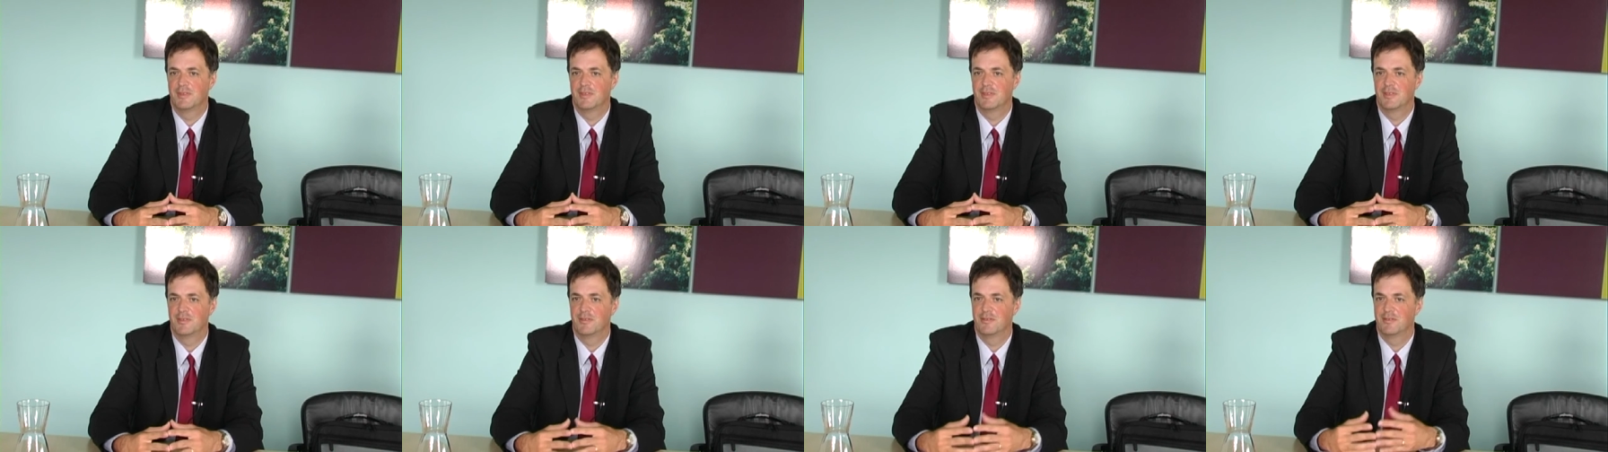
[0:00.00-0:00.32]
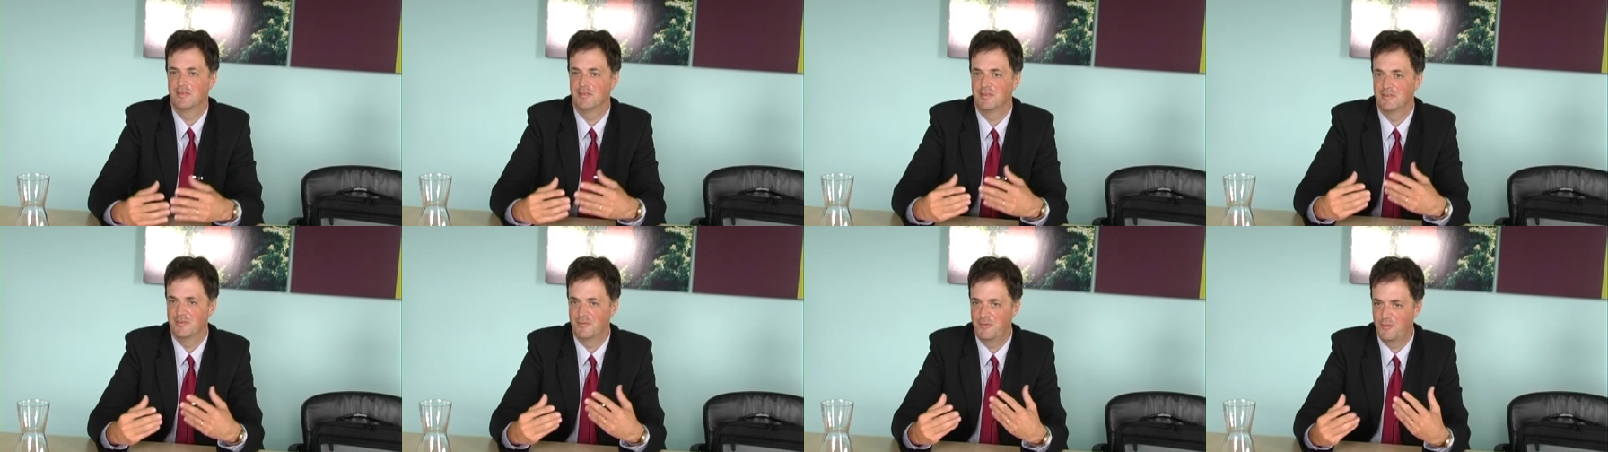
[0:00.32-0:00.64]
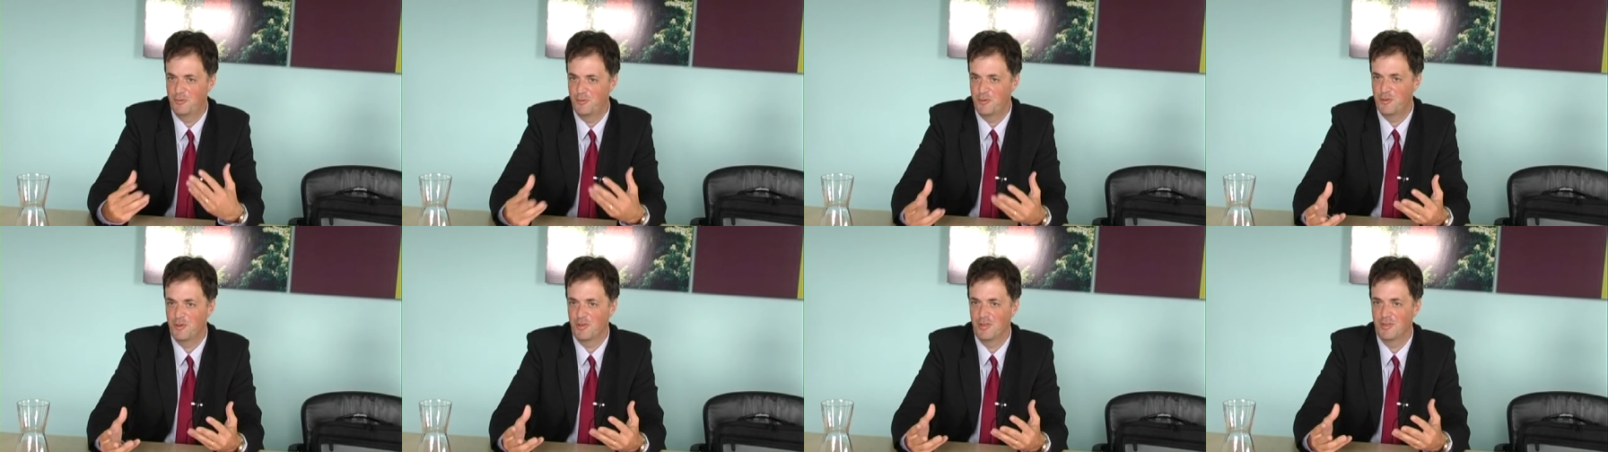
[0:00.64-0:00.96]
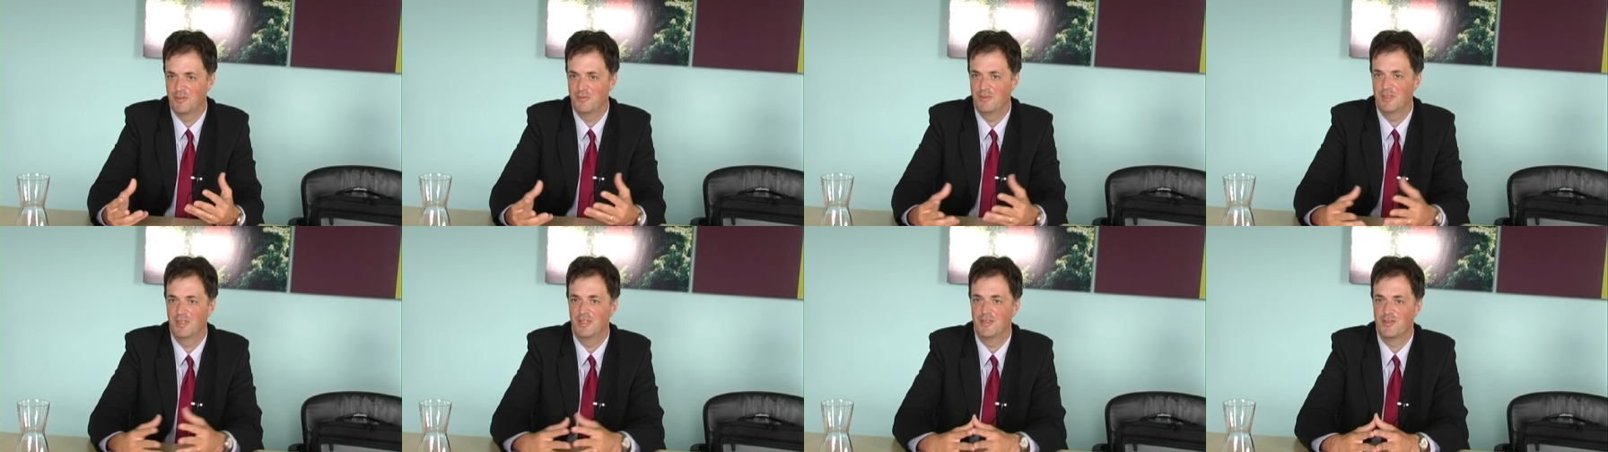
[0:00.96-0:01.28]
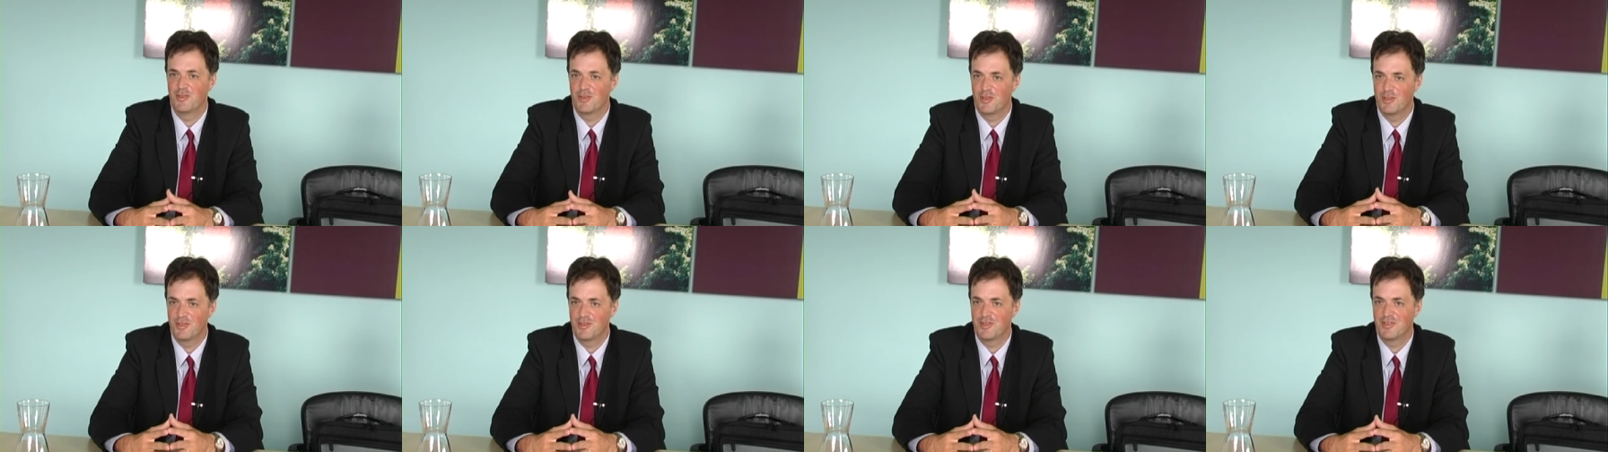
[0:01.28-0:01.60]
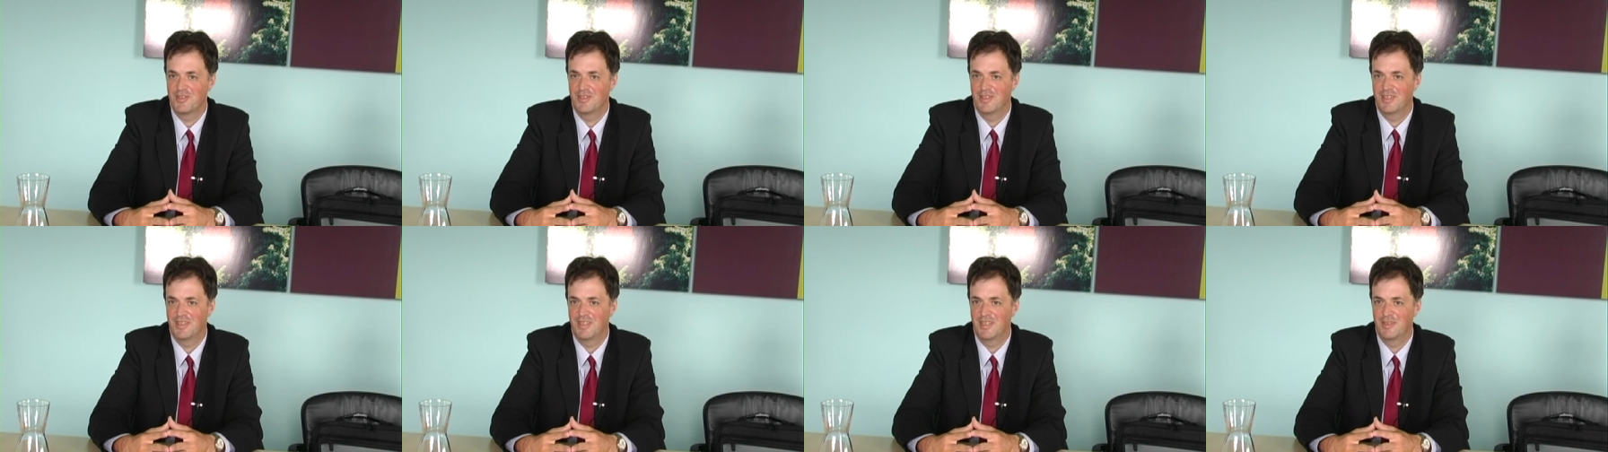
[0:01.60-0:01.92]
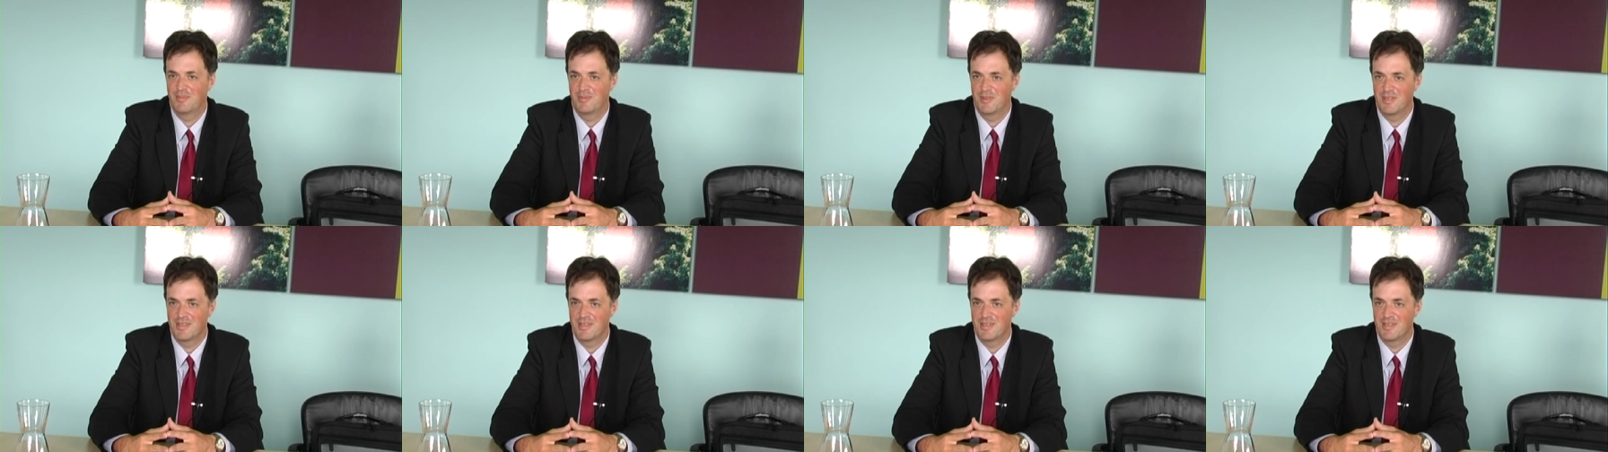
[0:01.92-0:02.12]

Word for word: you know, future will judge that